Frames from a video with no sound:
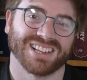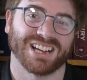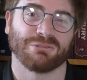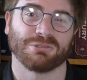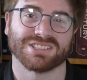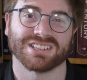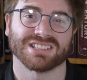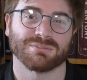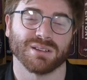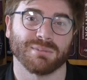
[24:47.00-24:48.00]
I wanted
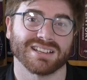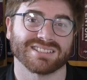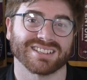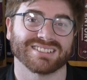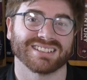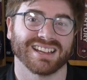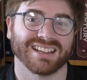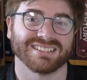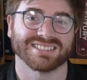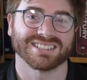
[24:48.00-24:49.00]
it to be amazing,
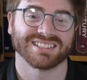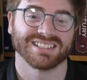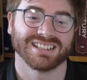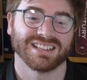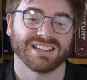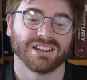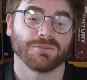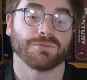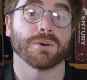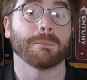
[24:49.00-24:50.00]
and
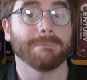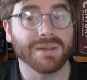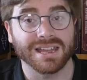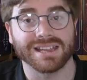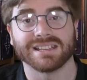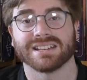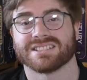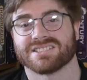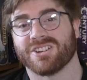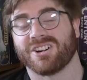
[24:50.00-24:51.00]
for me,
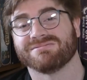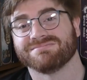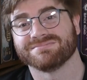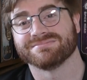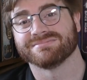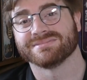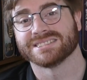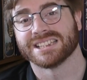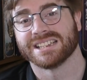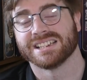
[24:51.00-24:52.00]
it's not.
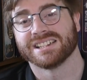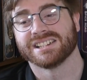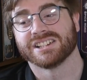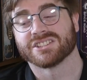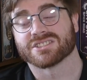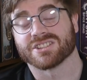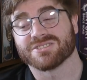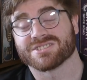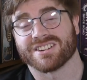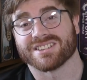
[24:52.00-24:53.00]
So
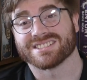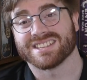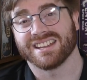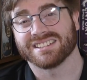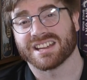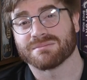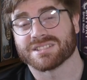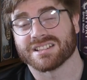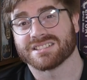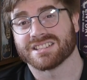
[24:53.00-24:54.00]
those are 10
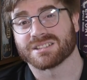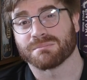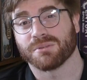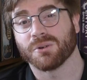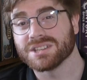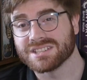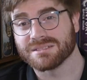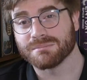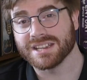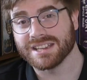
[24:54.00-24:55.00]
games that
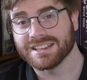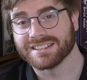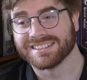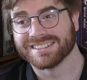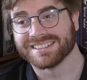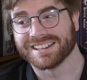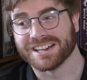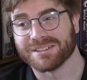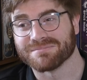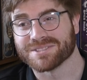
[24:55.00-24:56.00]
disappointed me
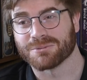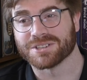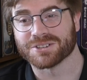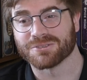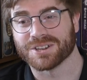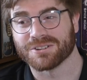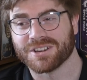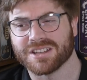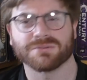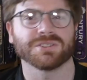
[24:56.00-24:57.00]
to one degree or
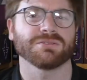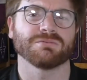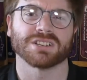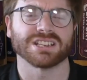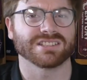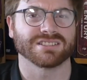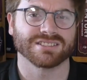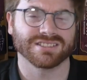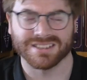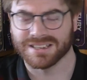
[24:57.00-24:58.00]
another for different
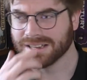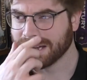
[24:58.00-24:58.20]
reasons.